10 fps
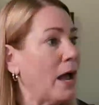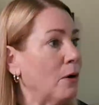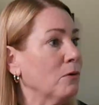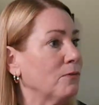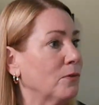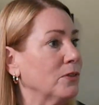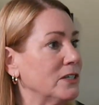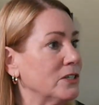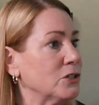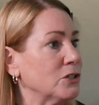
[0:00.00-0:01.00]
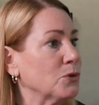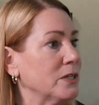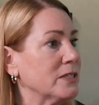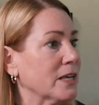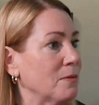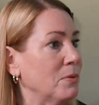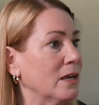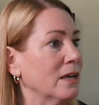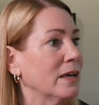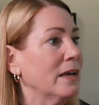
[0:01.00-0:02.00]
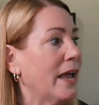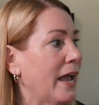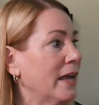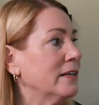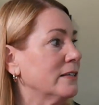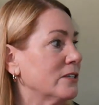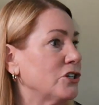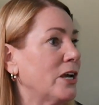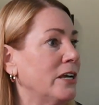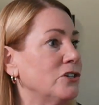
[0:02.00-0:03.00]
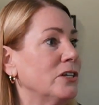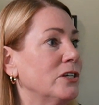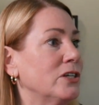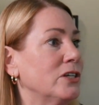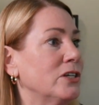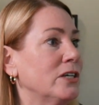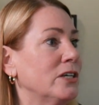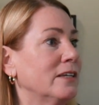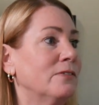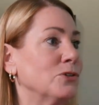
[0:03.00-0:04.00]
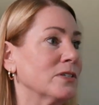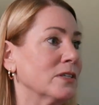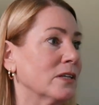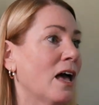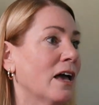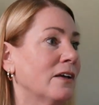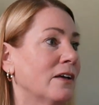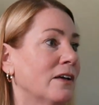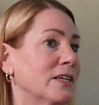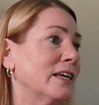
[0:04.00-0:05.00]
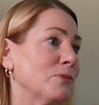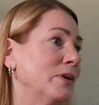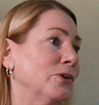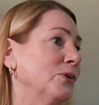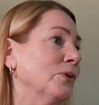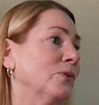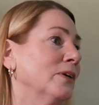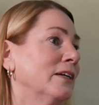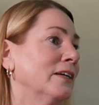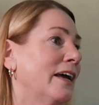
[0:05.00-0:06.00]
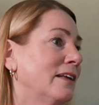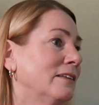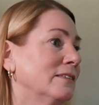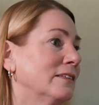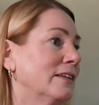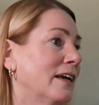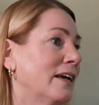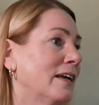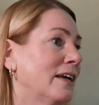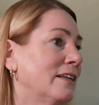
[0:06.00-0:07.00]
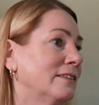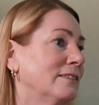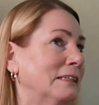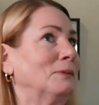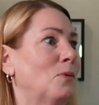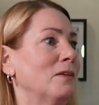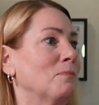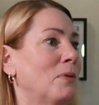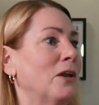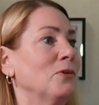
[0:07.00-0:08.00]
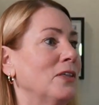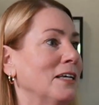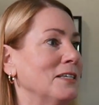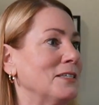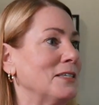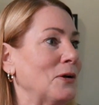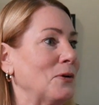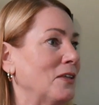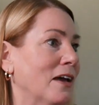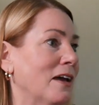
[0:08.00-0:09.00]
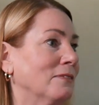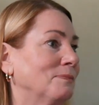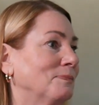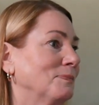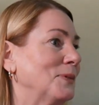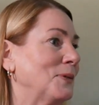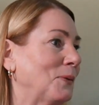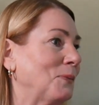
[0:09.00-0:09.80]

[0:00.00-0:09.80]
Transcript: powerful these stories can be. And it's changing individuals' lives. And that's what we do. And what better thing is there than that? So.